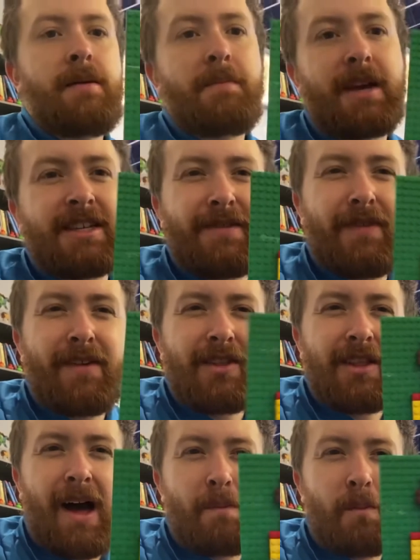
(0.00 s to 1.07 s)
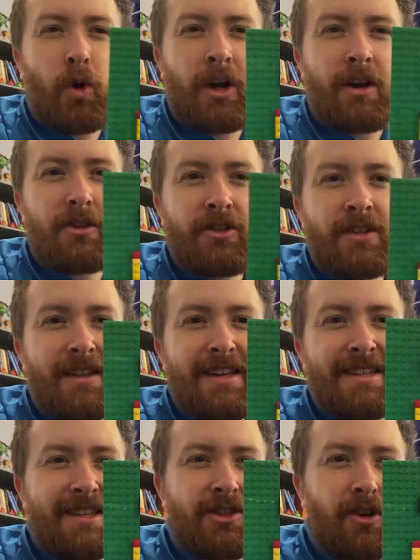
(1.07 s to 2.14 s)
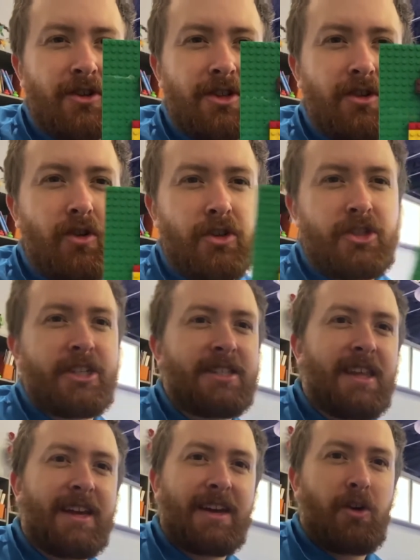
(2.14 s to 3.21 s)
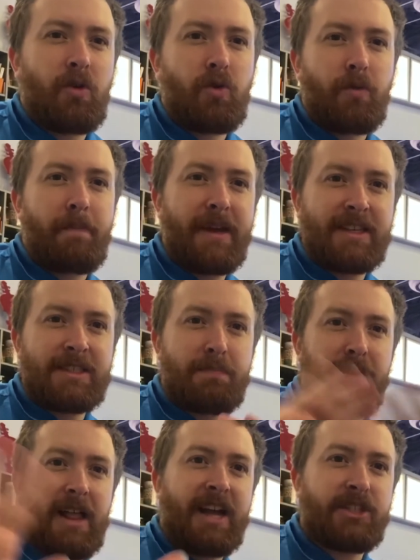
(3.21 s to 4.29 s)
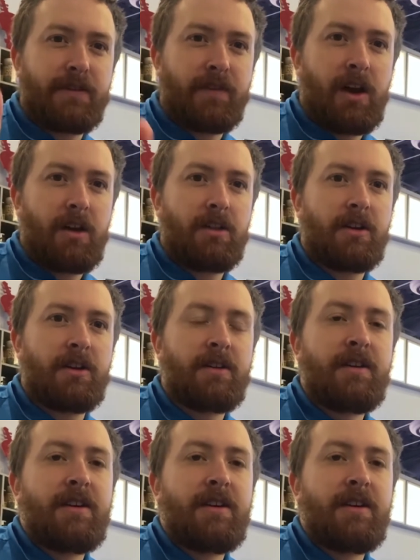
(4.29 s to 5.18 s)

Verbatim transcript: Because if you have a lot colors than this, it starts to look just like a whole big splash of color.